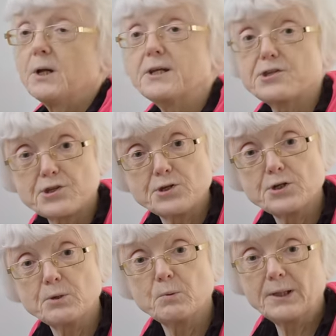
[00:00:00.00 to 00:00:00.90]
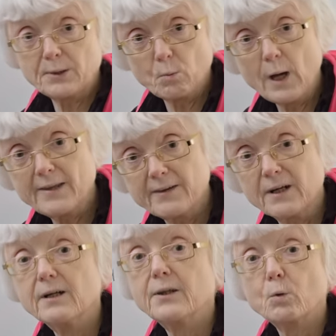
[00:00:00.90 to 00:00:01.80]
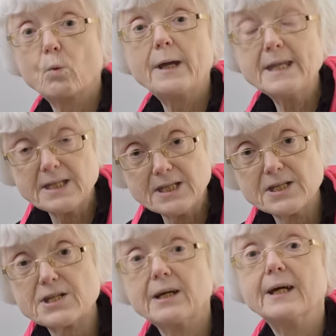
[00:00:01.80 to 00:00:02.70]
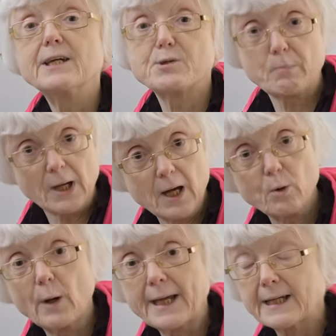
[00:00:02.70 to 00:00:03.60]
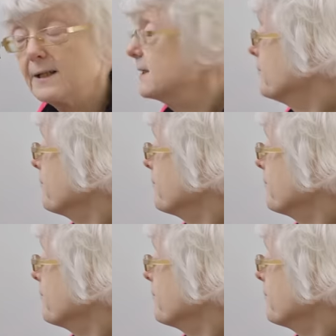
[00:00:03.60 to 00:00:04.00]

one is to do with the weather, the wind is blowing.